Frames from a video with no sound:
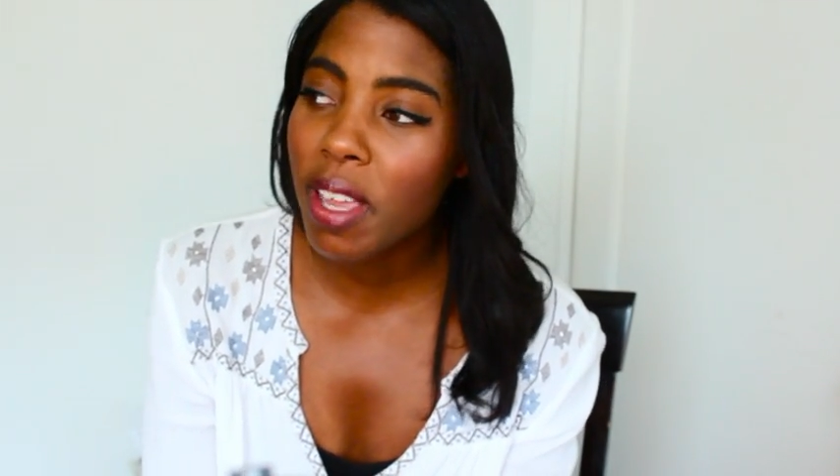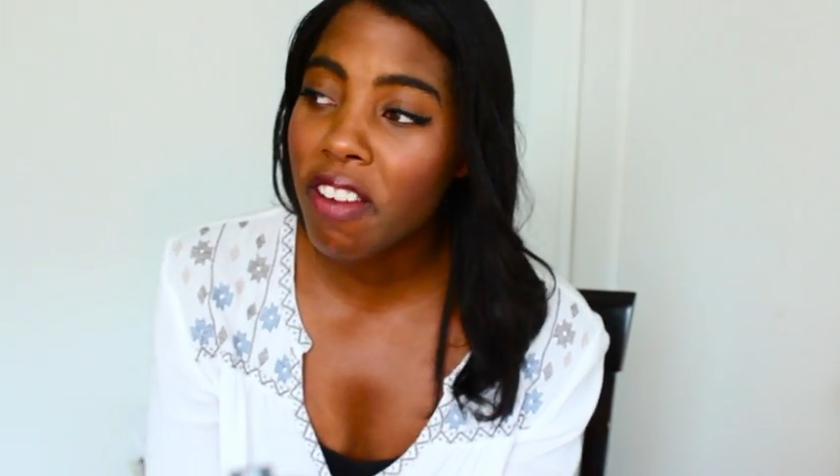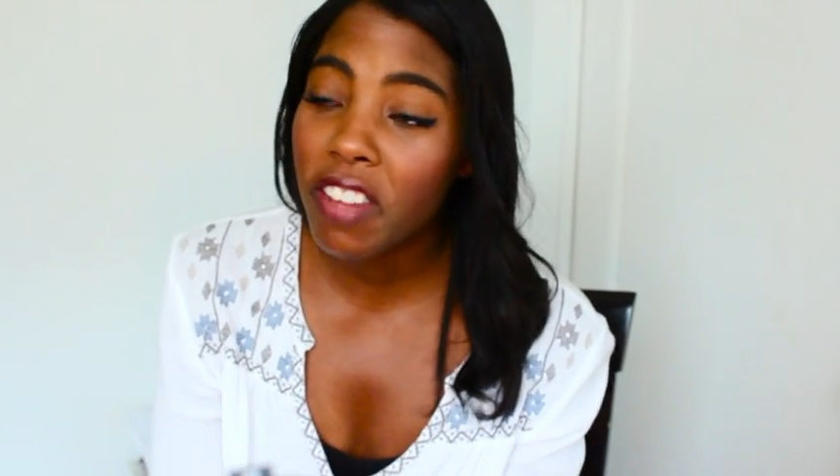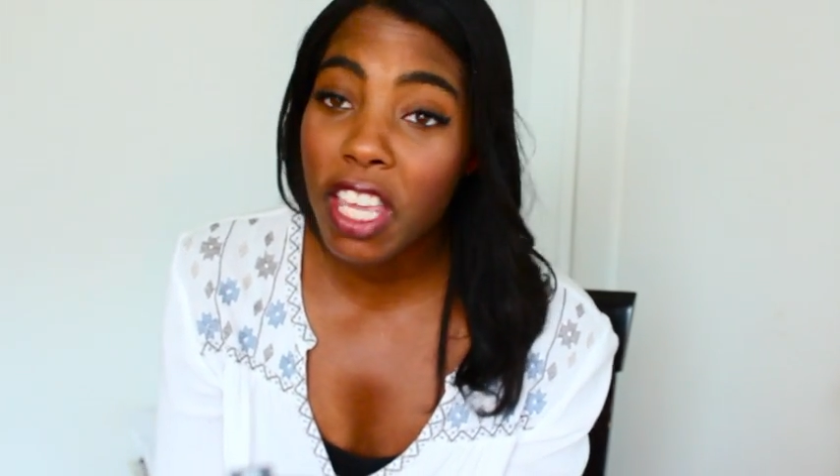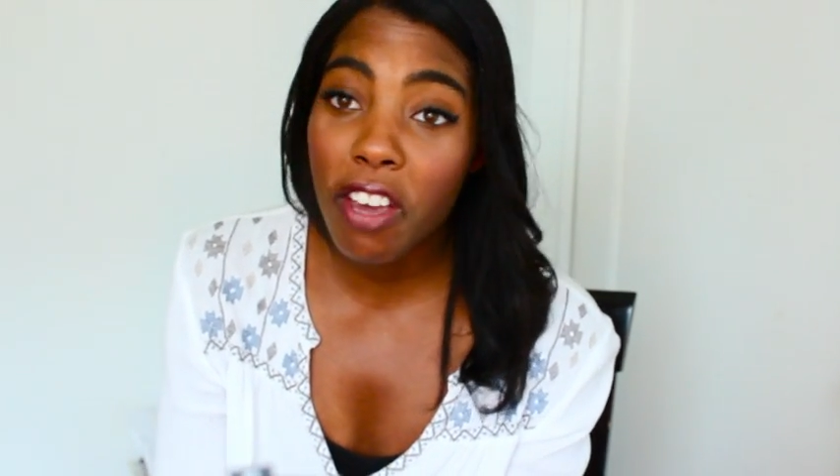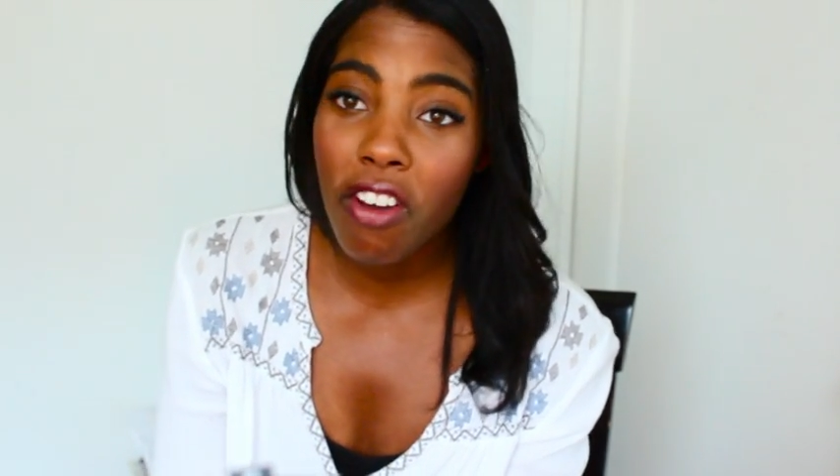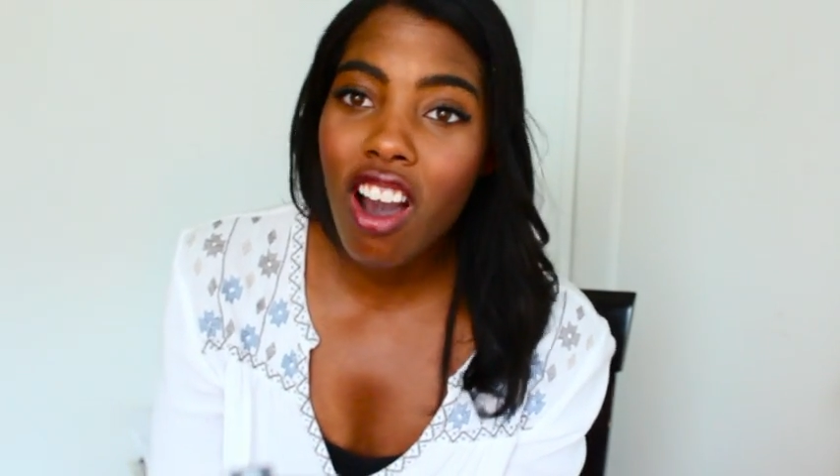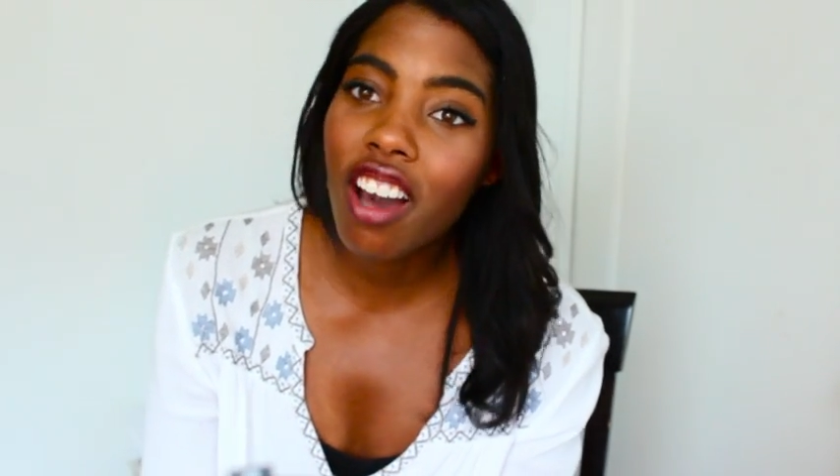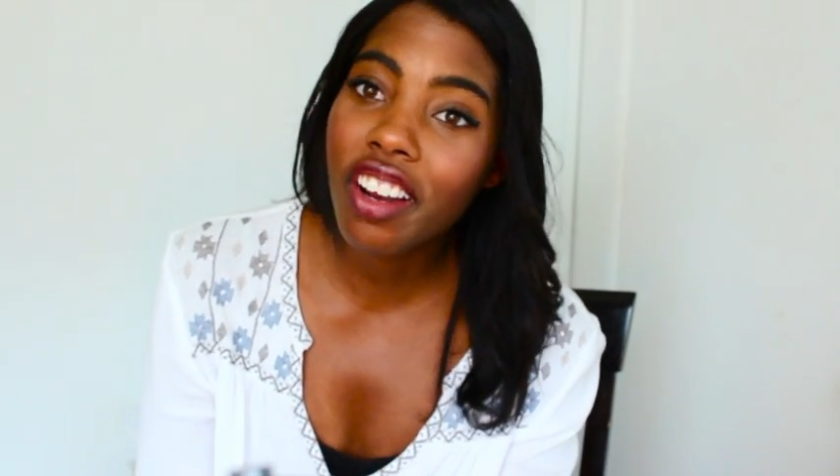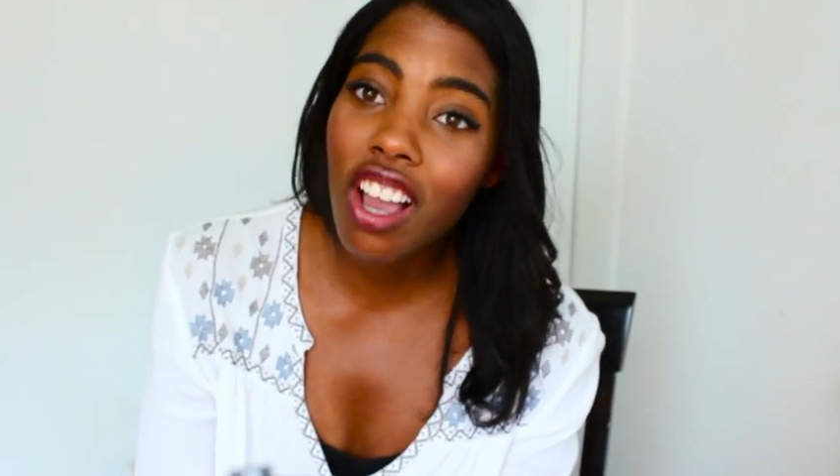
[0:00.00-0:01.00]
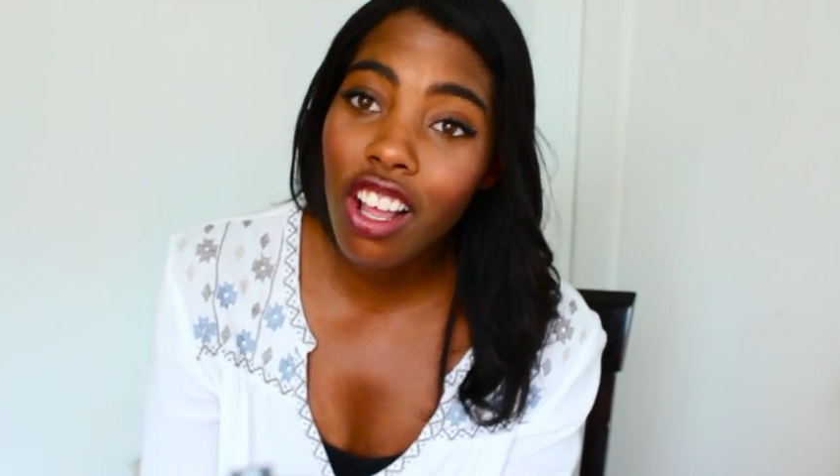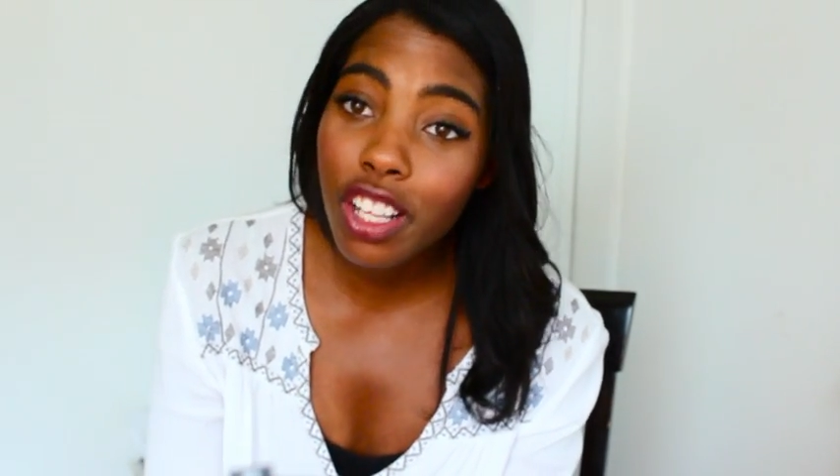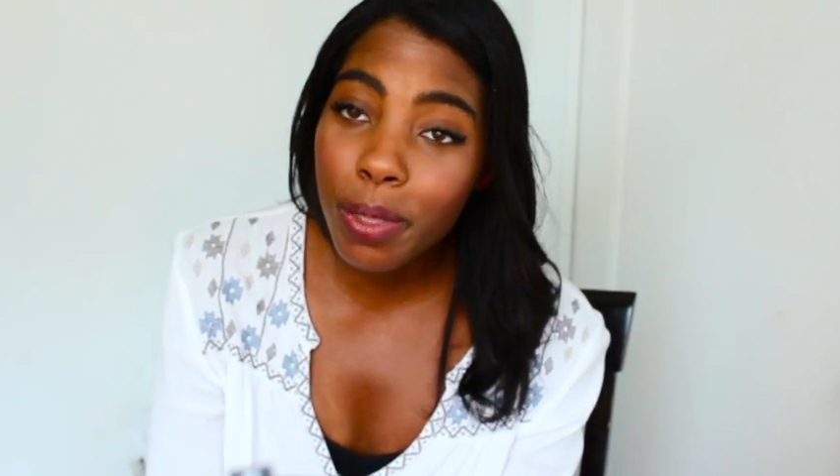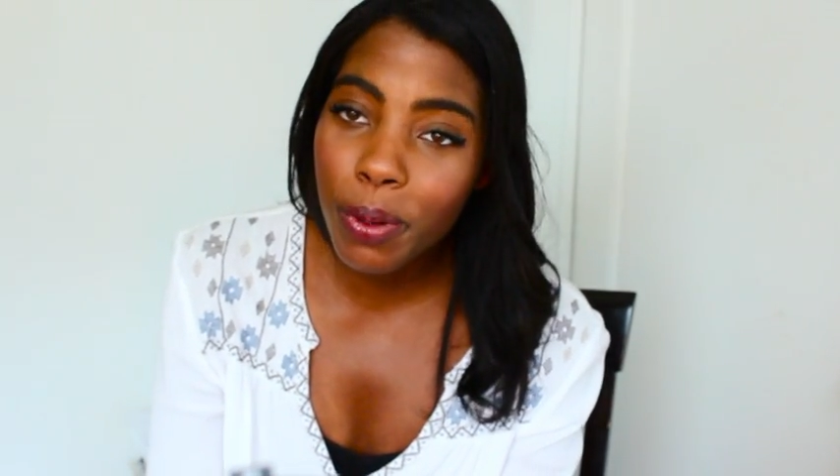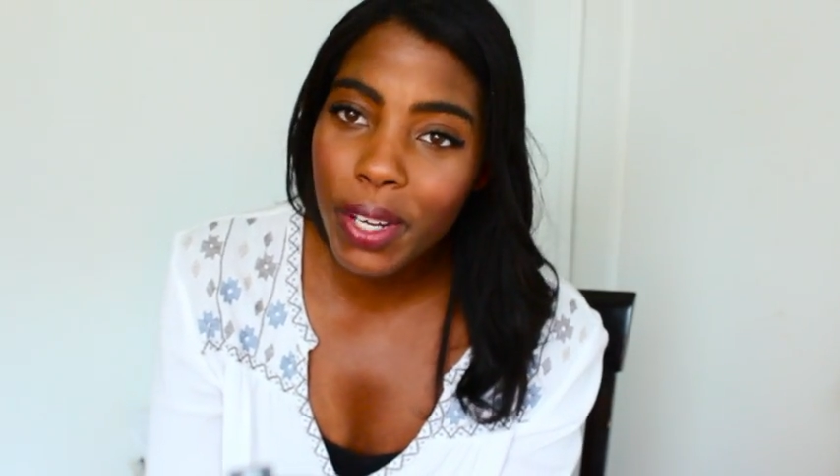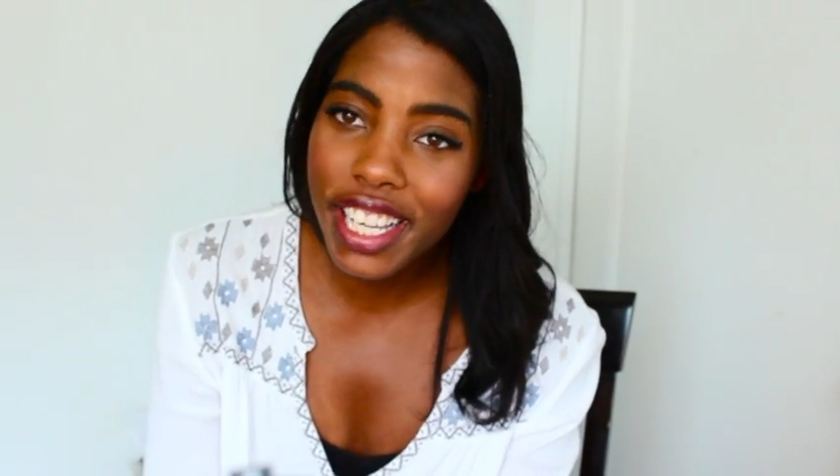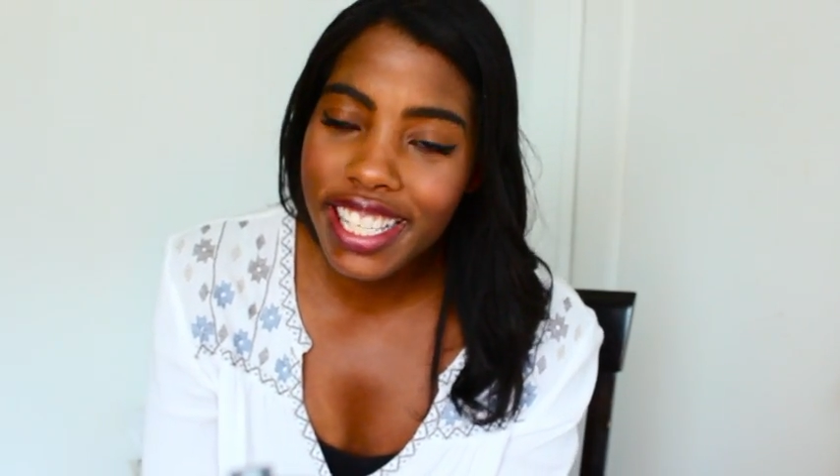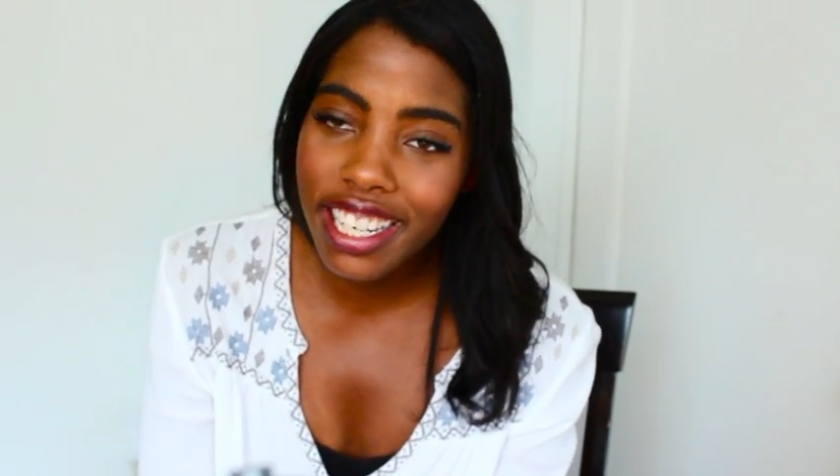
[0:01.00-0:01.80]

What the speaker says: made a video on college boys